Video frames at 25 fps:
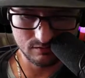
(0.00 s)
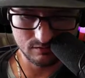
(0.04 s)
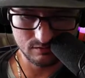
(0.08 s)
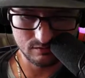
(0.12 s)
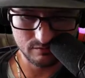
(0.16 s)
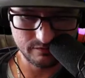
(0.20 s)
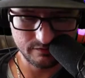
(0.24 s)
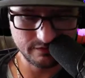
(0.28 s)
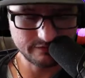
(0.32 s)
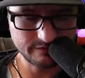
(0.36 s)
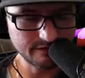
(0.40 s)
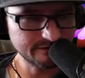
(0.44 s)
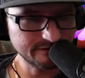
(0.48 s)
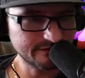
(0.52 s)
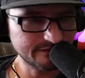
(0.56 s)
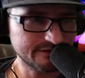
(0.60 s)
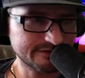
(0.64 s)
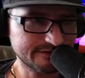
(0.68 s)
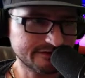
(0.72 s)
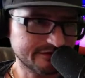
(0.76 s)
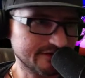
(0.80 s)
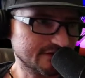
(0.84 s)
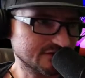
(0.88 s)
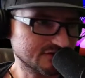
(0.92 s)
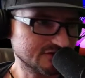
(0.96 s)
this is
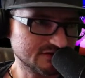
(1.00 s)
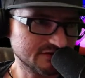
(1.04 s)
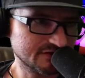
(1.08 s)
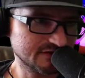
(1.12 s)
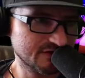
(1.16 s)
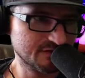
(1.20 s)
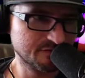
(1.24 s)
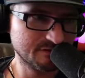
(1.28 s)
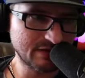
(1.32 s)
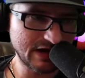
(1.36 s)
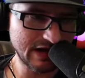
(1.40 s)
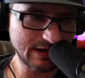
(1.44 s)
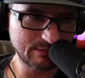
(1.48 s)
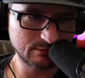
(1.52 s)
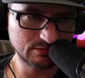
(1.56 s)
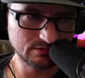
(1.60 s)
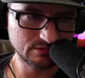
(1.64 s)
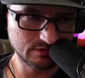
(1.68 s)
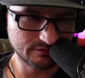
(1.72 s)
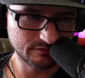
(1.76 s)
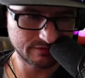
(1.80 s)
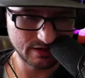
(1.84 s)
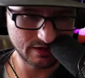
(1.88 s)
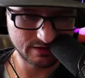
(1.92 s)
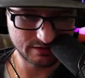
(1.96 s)
essentially the
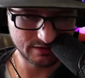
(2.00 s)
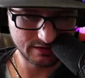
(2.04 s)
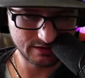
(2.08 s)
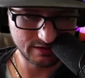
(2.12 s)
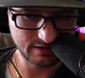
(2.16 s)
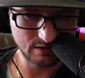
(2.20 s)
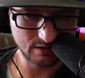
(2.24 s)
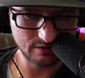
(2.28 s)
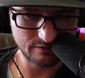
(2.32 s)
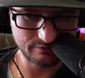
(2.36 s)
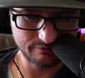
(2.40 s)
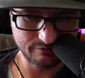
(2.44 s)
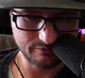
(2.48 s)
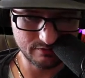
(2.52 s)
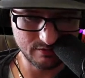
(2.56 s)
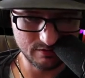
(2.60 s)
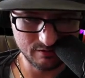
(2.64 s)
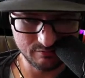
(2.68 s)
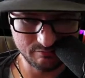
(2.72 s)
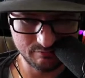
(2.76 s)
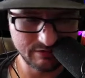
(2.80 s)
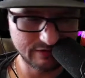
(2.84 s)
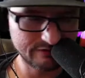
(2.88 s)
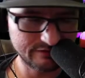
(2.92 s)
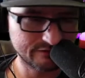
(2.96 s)
Bible of how to get off
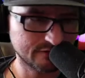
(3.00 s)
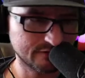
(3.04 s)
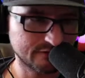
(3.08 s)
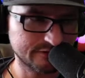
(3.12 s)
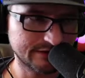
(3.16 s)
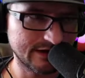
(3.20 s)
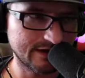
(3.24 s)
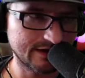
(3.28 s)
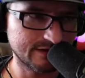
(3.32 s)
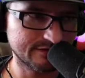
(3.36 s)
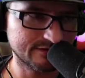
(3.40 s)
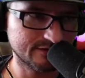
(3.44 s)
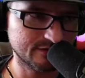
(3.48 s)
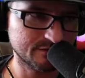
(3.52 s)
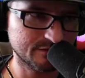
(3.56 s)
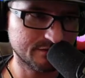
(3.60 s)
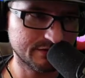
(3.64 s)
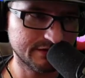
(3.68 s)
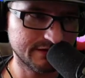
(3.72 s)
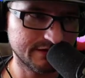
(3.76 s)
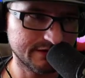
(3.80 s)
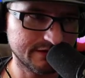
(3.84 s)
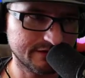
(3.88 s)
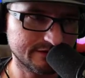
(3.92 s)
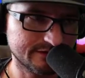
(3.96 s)

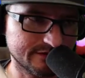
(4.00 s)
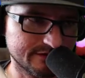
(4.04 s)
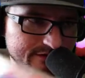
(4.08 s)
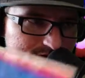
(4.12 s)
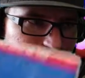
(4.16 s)
benzodiazepines.